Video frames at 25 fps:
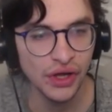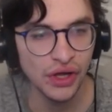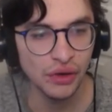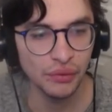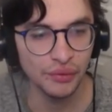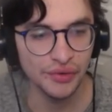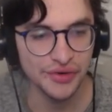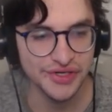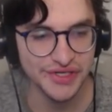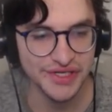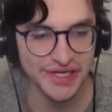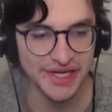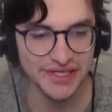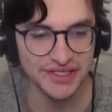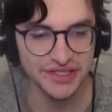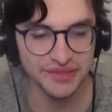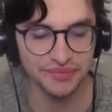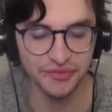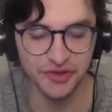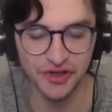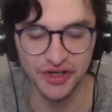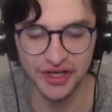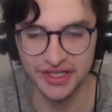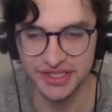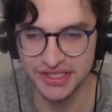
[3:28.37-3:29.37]
which had some
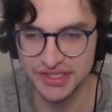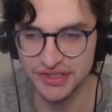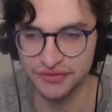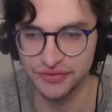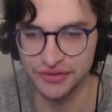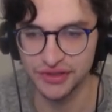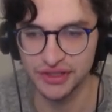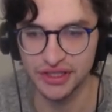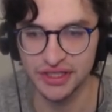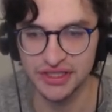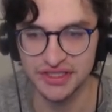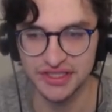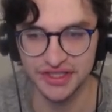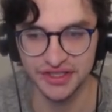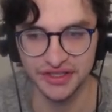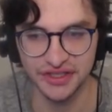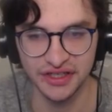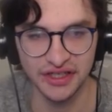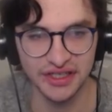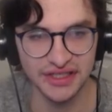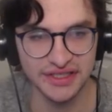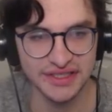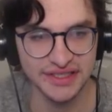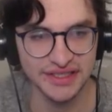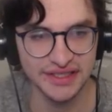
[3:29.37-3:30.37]
good activity because of the
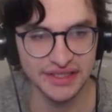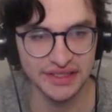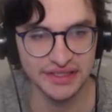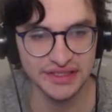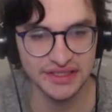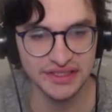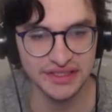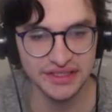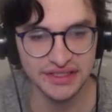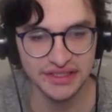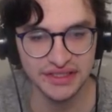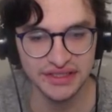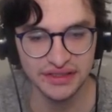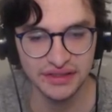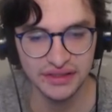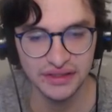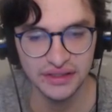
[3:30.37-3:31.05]
contest.